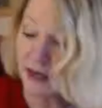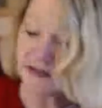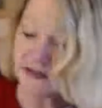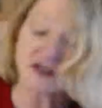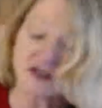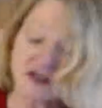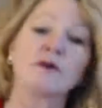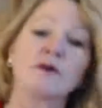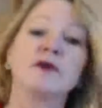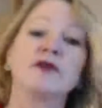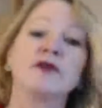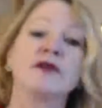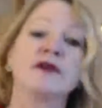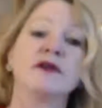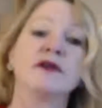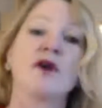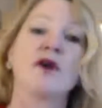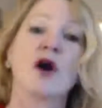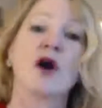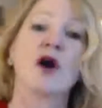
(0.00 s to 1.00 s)
to start with
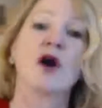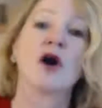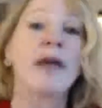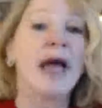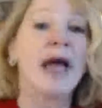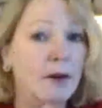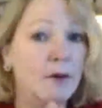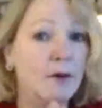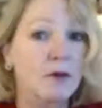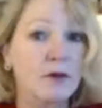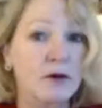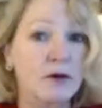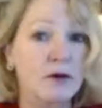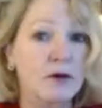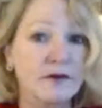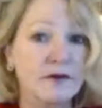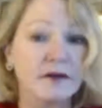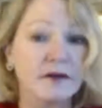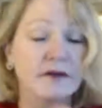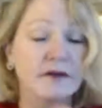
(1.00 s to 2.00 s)
is our power
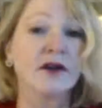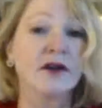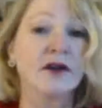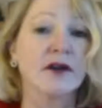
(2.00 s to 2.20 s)
horses and